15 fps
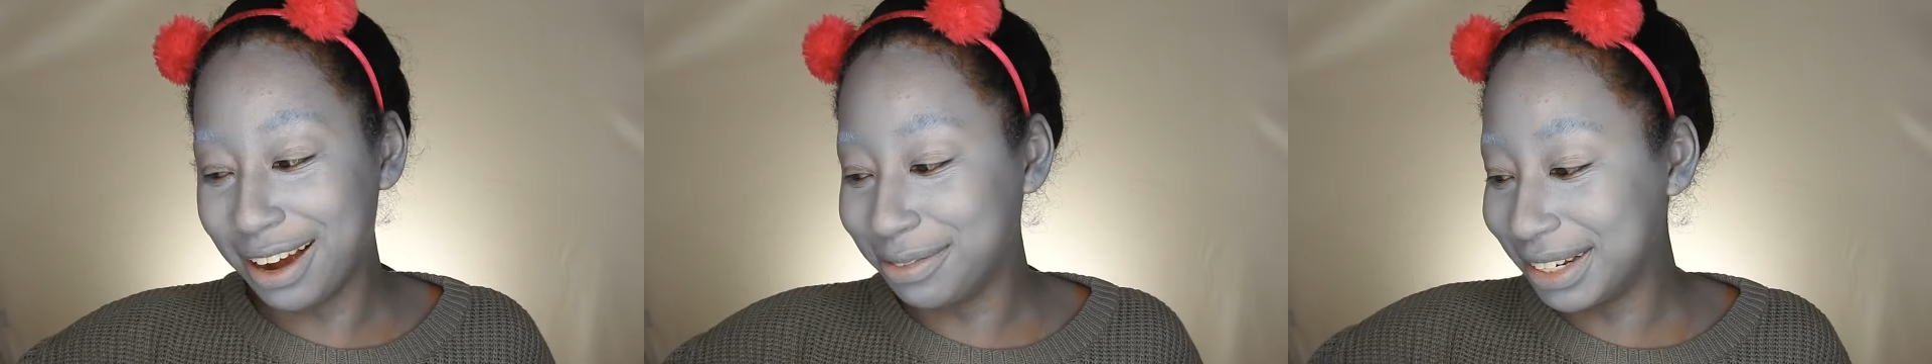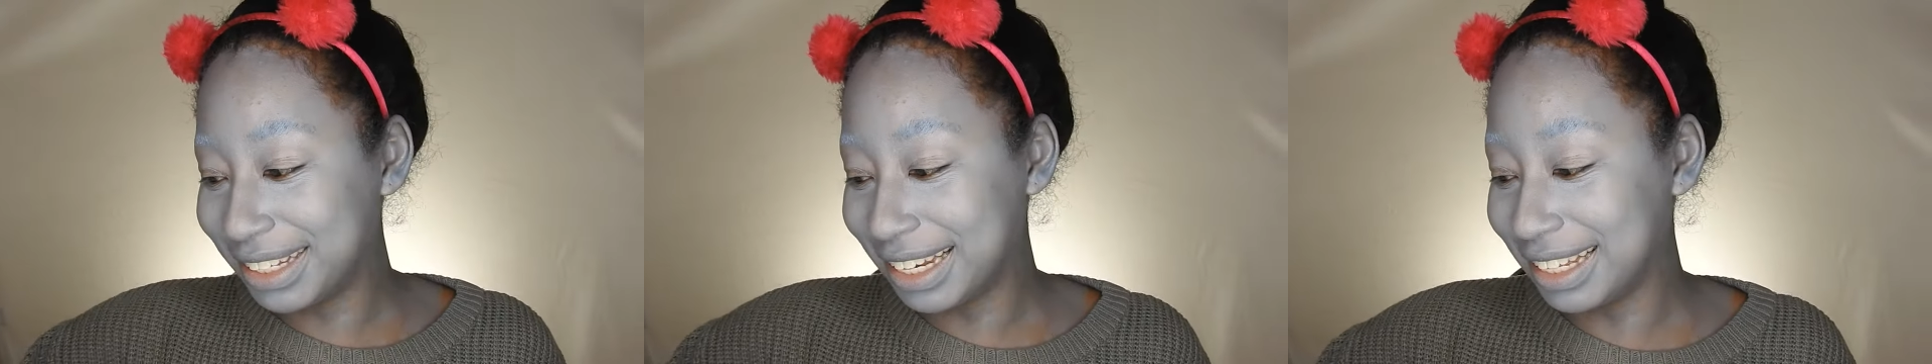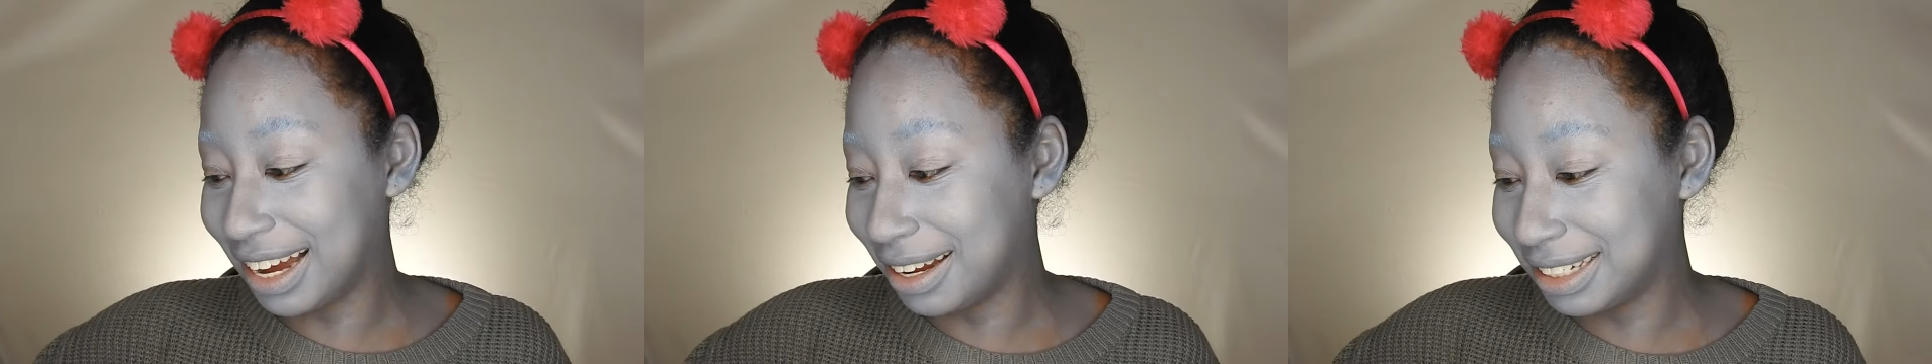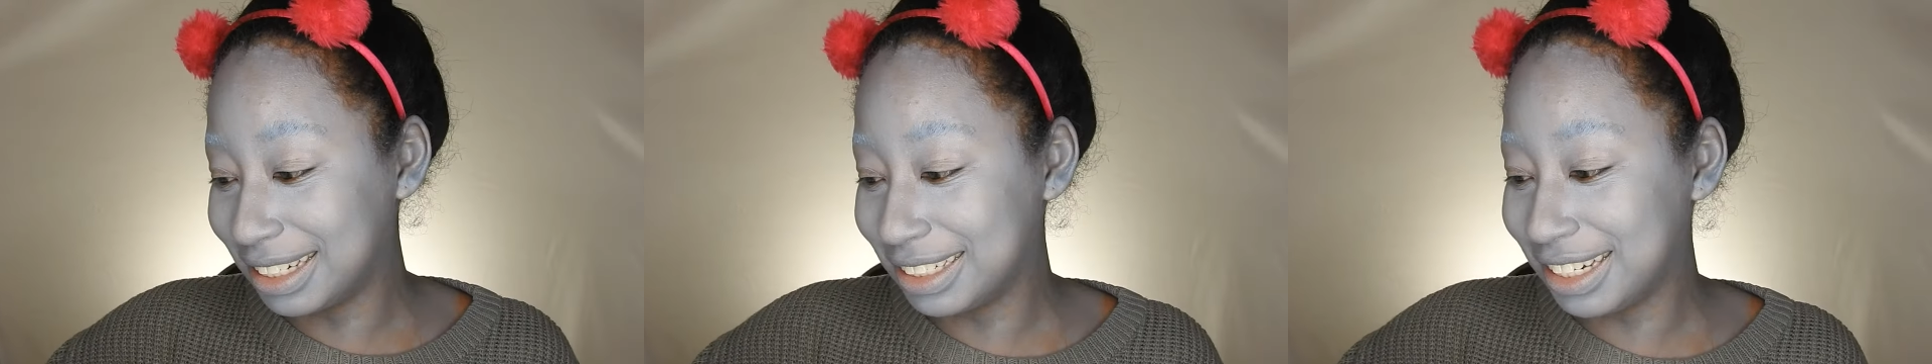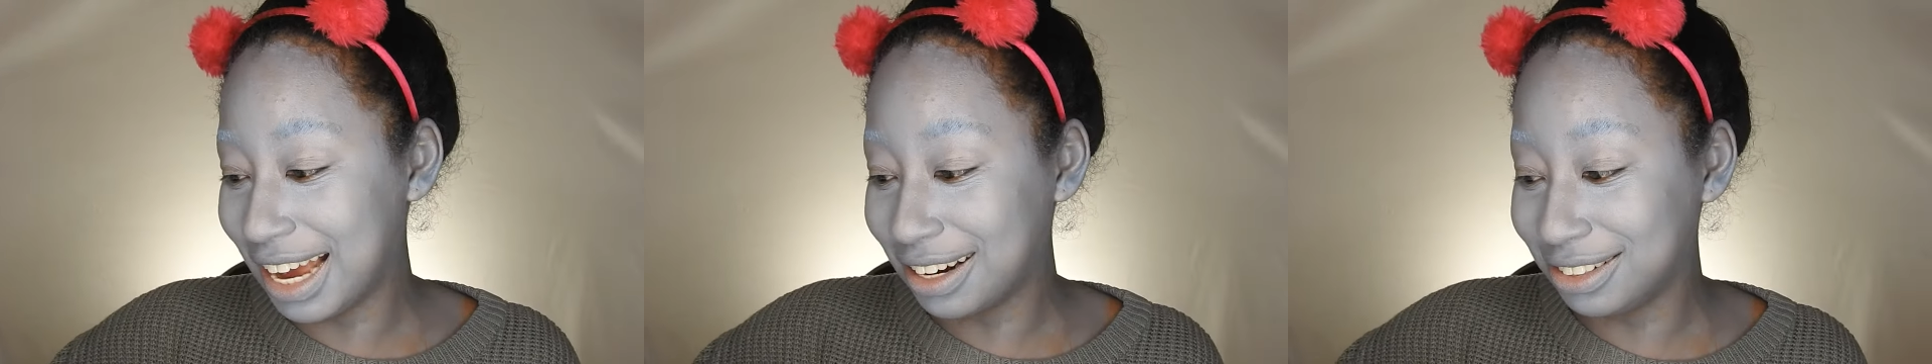Everything on
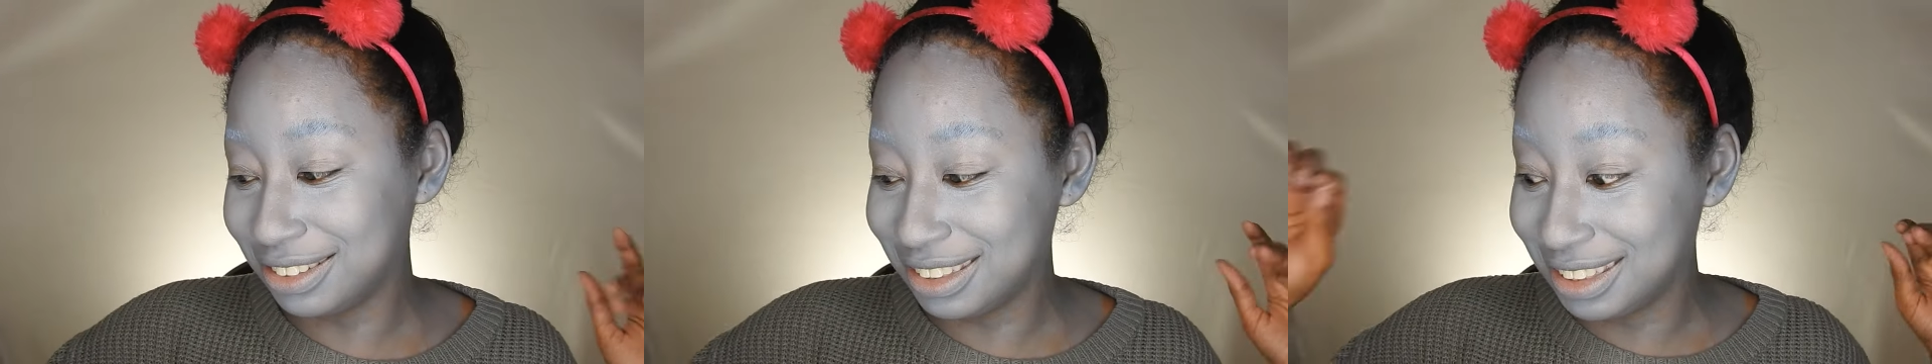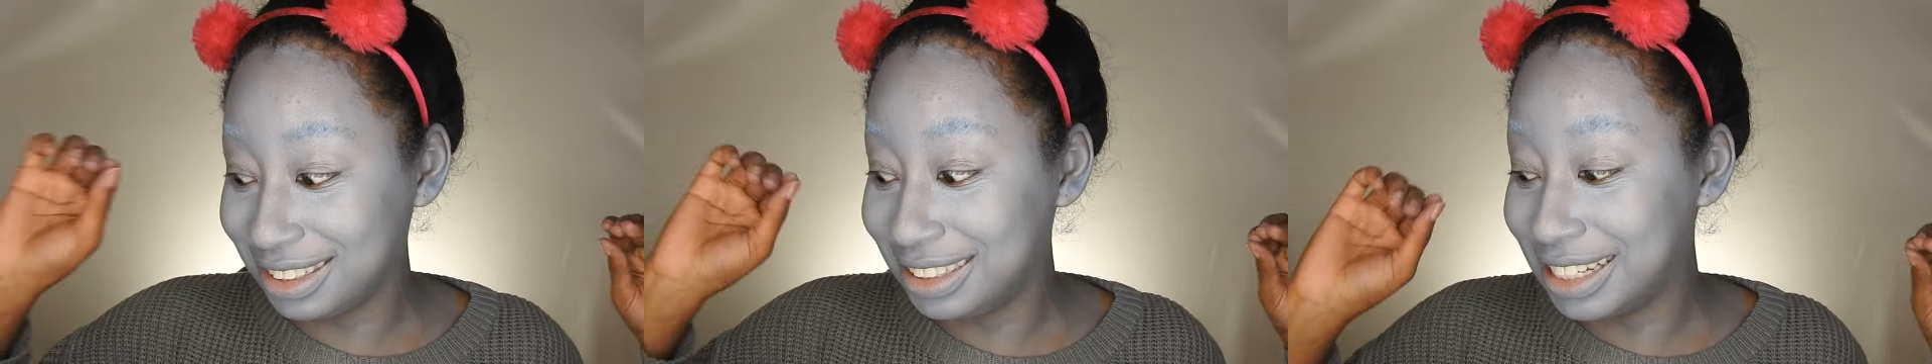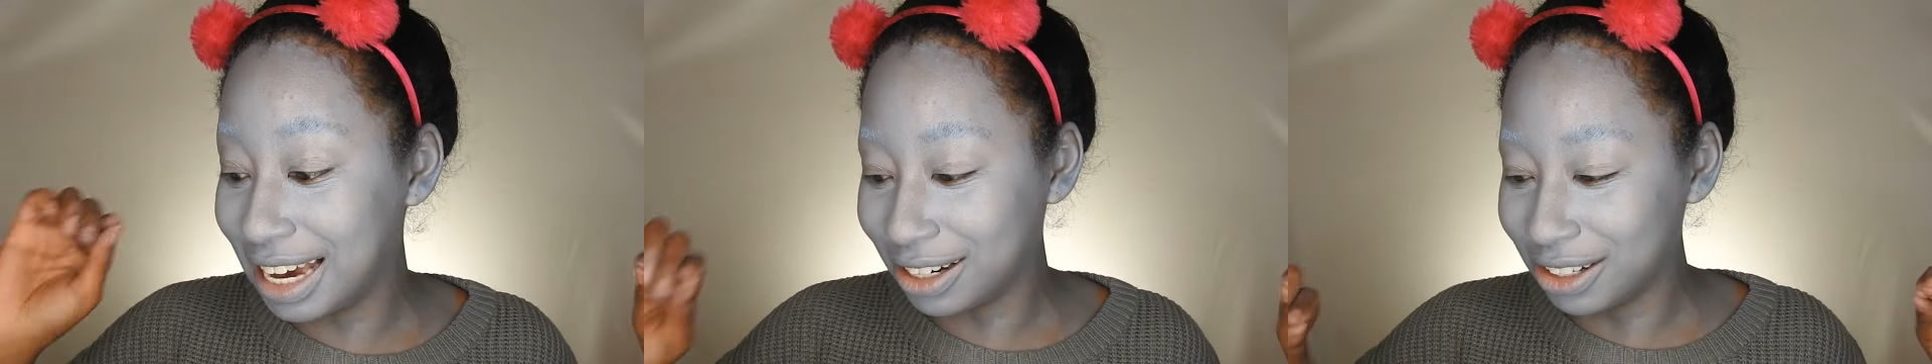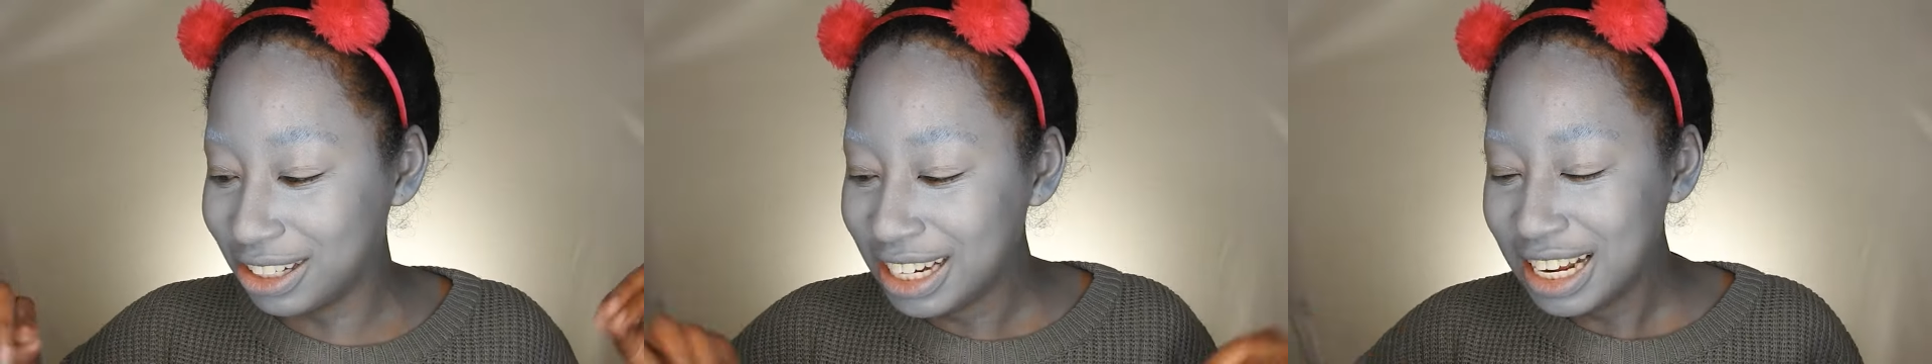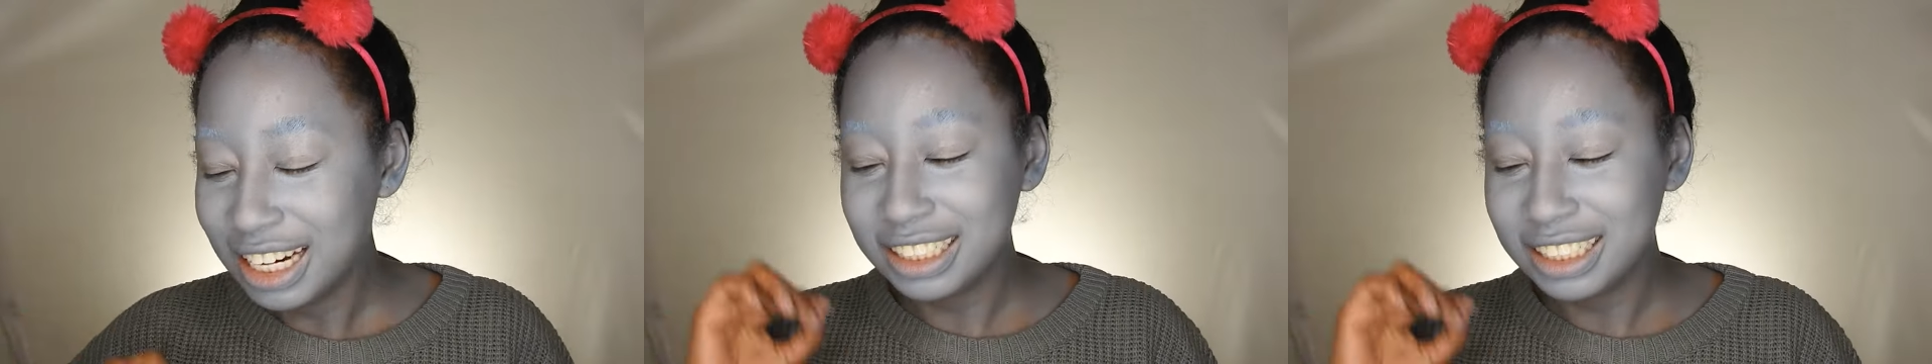this channel is ghetto.